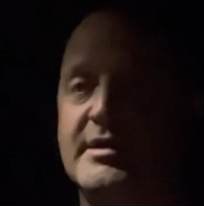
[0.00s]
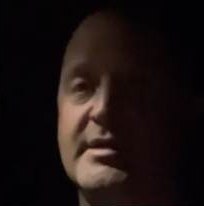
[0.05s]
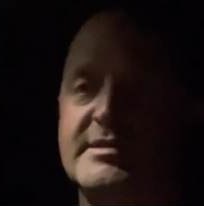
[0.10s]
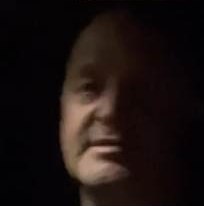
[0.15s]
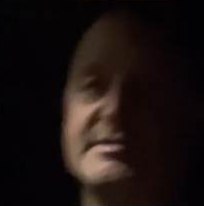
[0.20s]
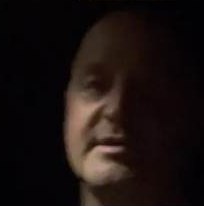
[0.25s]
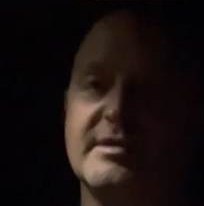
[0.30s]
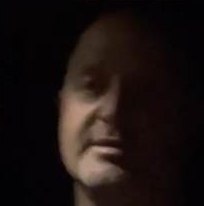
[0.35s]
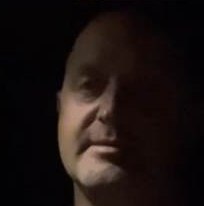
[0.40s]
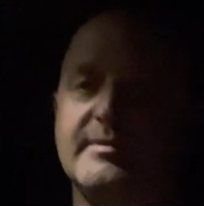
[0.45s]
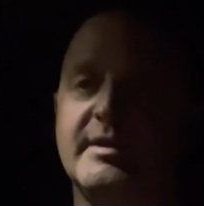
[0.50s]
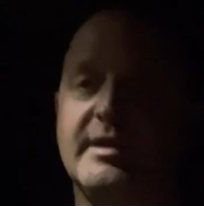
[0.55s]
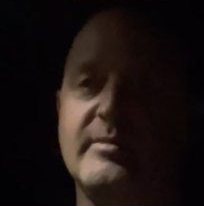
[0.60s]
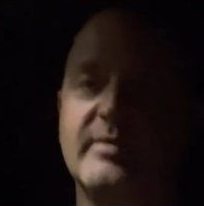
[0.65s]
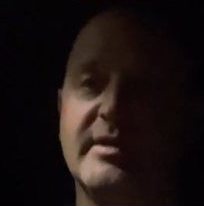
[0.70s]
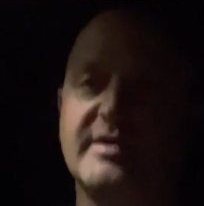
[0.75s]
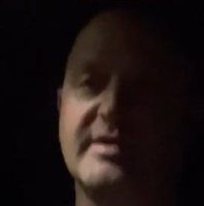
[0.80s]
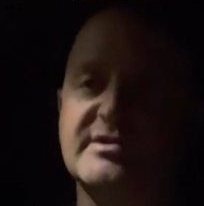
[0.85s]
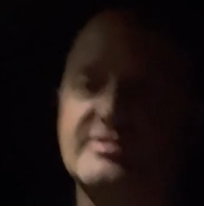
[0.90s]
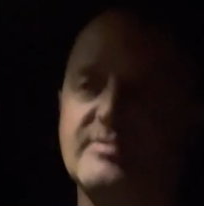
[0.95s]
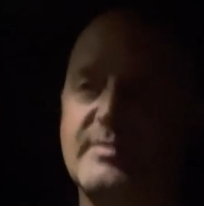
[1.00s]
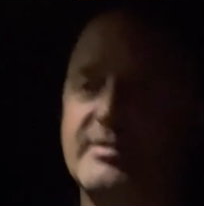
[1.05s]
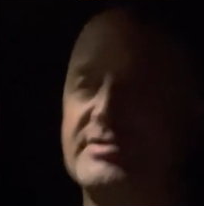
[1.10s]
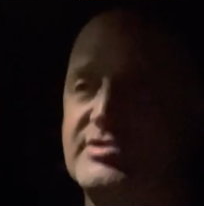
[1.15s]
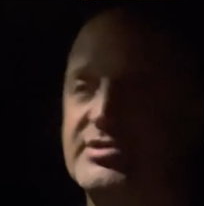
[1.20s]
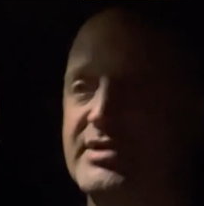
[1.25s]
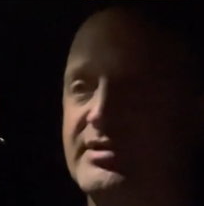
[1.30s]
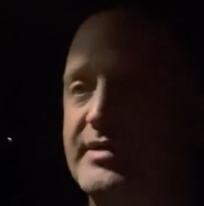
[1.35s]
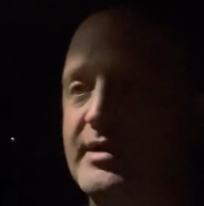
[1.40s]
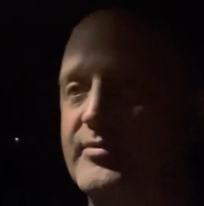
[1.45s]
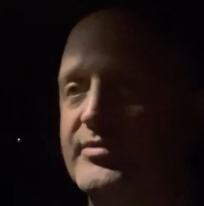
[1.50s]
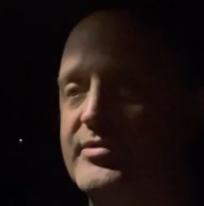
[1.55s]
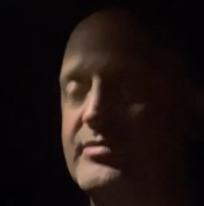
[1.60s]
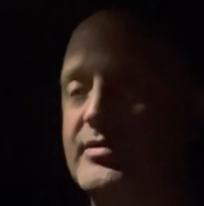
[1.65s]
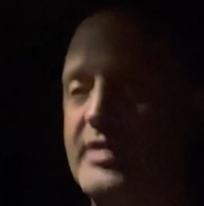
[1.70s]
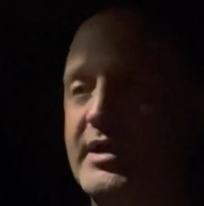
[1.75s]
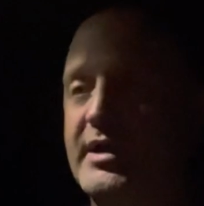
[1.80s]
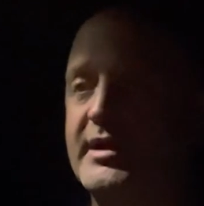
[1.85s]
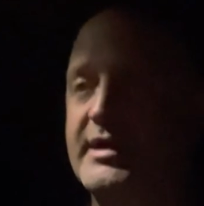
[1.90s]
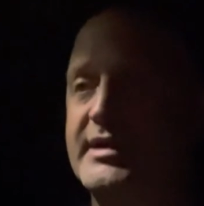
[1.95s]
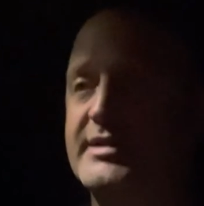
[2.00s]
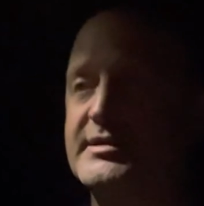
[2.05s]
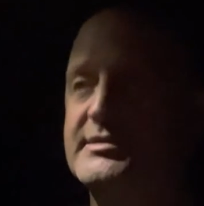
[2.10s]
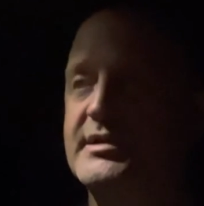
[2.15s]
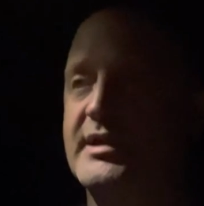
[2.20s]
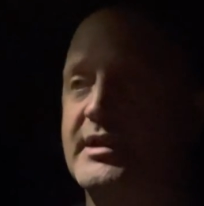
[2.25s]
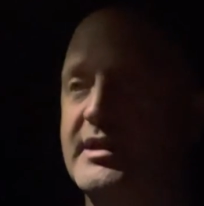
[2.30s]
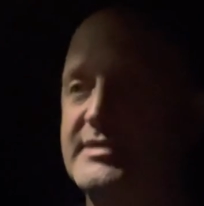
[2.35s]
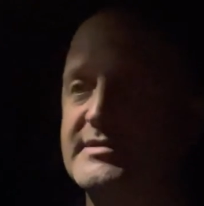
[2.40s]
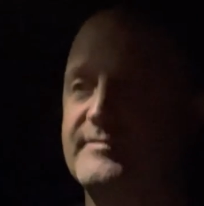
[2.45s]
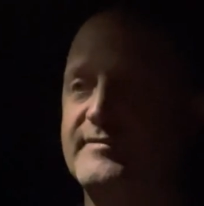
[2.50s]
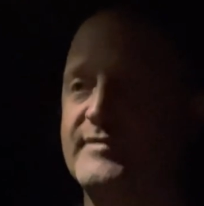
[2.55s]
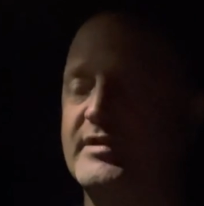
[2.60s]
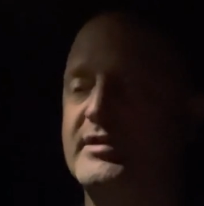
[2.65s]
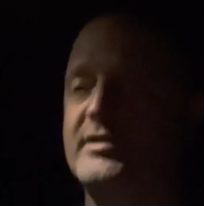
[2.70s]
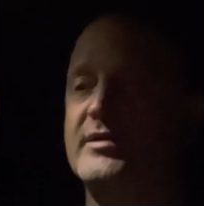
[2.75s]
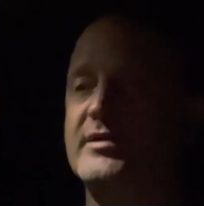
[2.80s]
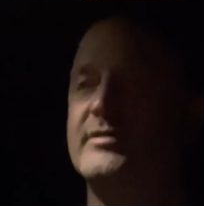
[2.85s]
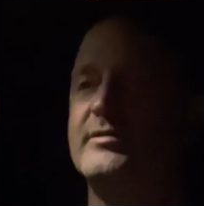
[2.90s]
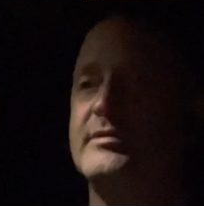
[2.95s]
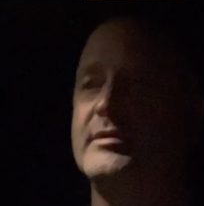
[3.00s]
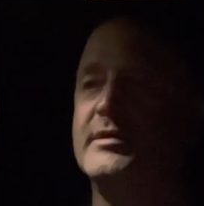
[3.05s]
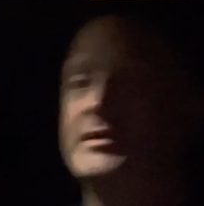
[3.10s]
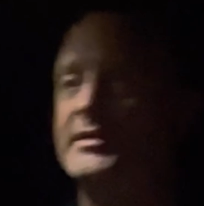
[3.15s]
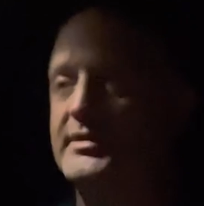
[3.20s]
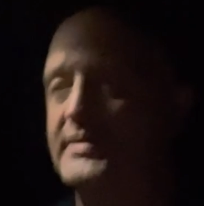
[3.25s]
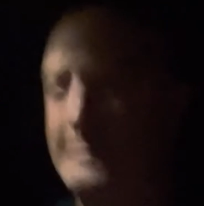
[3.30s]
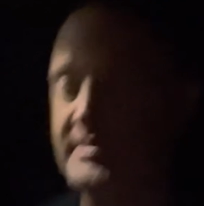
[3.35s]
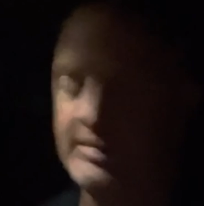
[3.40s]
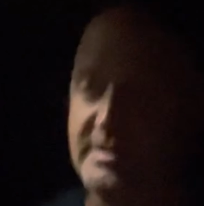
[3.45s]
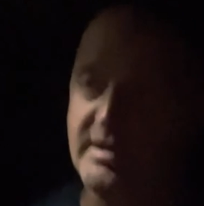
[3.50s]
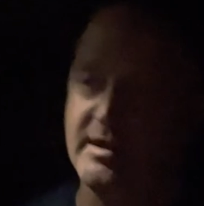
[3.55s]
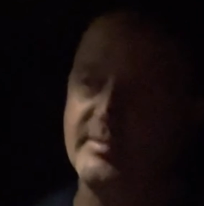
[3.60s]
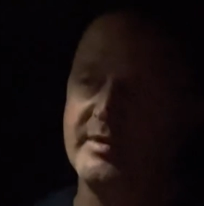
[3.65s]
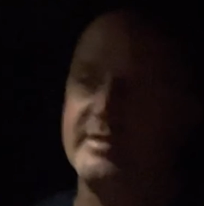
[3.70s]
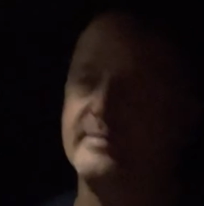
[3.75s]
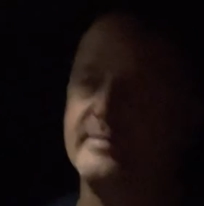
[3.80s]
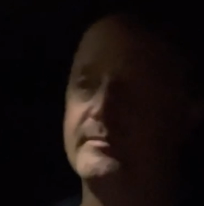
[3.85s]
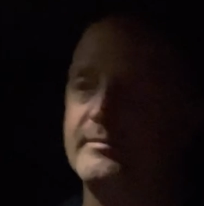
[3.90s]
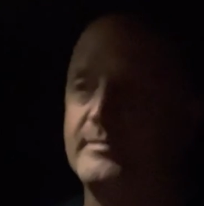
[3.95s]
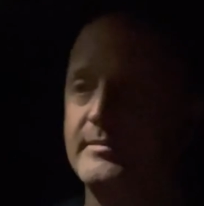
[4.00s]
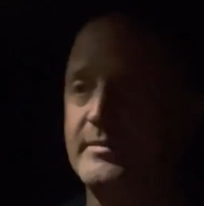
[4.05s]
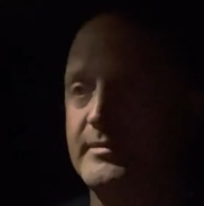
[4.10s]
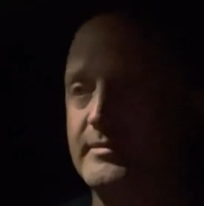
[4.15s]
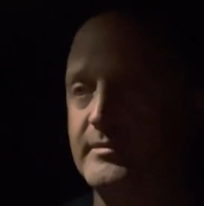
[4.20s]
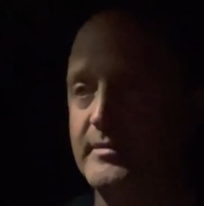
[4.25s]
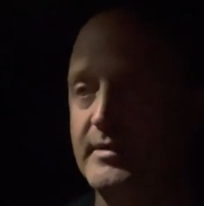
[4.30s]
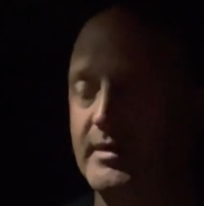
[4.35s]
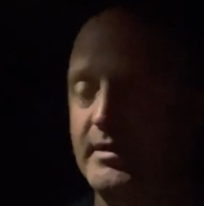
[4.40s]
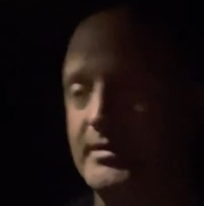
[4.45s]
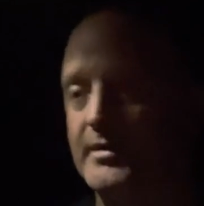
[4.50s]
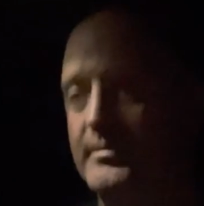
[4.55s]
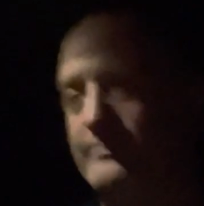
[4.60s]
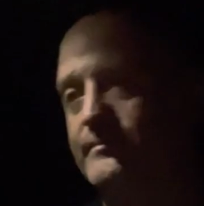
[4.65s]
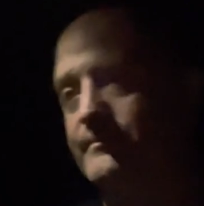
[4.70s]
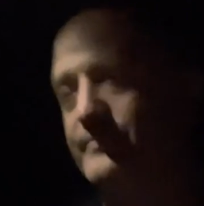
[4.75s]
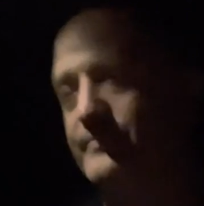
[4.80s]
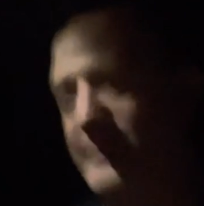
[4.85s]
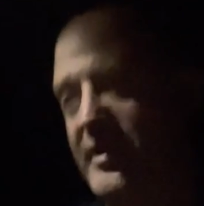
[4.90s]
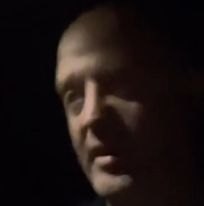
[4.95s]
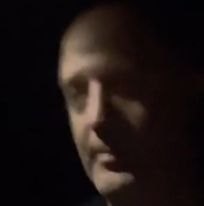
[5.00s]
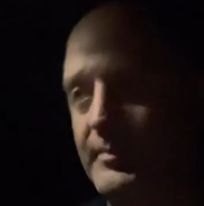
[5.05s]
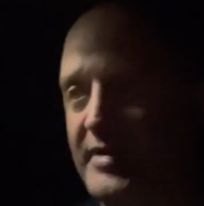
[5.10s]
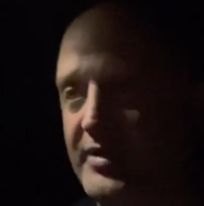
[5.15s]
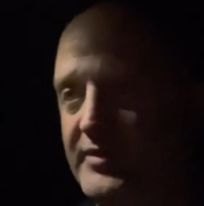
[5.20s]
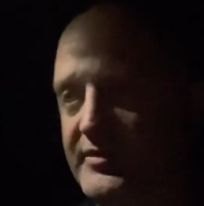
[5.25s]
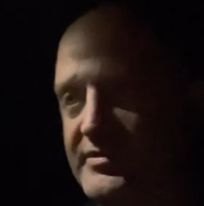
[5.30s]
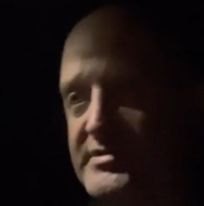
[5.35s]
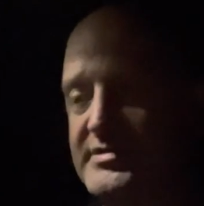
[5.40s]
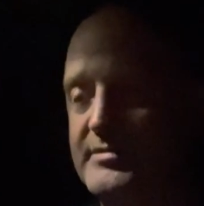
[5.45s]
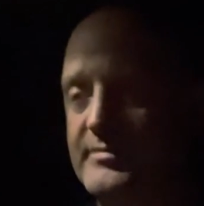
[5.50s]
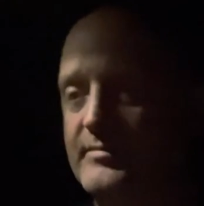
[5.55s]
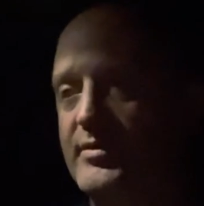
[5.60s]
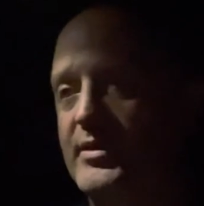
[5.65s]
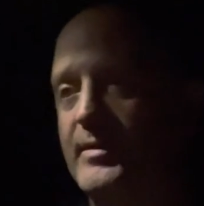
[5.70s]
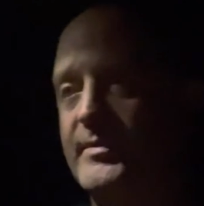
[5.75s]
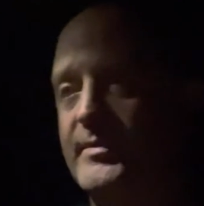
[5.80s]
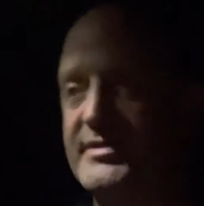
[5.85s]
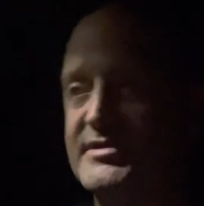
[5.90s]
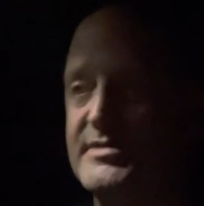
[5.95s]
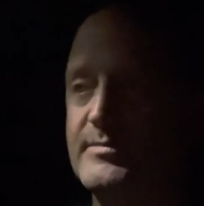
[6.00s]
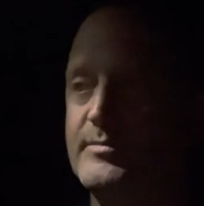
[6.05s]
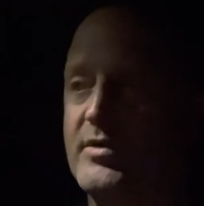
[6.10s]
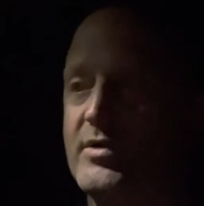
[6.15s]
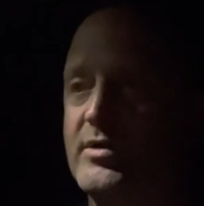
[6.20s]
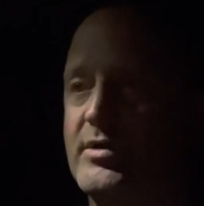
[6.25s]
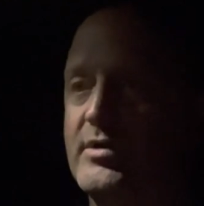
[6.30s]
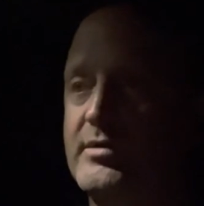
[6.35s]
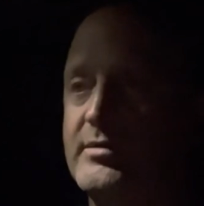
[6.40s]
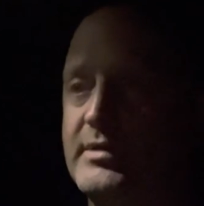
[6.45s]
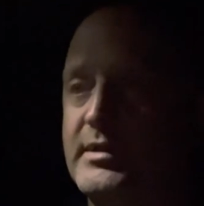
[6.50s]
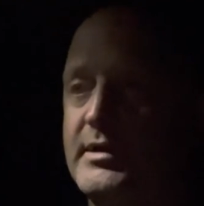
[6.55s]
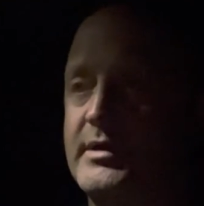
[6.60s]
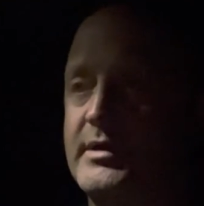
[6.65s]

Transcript: So anyway, I just want to share that with you guys. I got some video coming. I'll post probably tomorrow.